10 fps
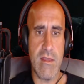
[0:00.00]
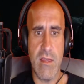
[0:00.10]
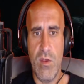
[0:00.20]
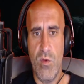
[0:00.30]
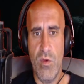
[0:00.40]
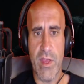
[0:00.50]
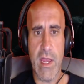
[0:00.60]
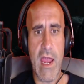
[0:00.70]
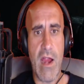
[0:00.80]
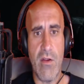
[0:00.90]
let's see who
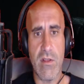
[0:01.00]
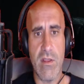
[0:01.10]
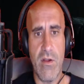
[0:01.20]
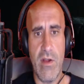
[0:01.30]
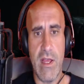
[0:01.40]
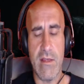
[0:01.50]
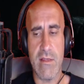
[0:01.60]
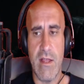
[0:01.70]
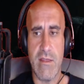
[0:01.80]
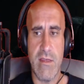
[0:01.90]
the character
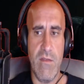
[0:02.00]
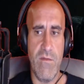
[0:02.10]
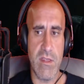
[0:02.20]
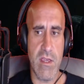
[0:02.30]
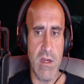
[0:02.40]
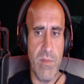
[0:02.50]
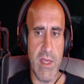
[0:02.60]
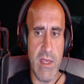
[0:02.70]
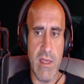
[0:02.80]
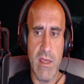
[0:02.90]
is. Let's see if it's going to
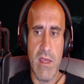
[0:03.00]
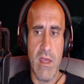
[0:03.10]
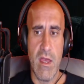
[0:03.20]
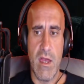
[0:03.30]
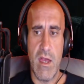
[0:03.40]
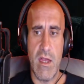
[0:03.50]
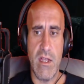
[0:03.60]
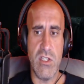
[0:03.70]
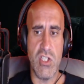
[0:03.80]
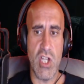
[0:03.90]
be
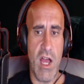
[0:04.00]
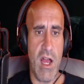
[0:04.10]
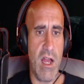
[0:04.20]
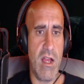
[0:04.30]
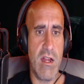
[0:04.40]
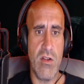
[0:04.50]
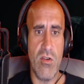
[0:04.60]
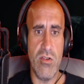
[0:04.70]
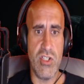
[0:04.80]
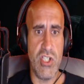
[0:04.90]
John
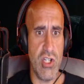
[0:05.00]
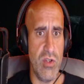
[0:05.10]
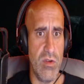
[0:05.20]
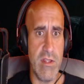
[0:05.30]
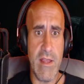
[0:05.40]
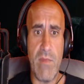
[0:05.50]
or June.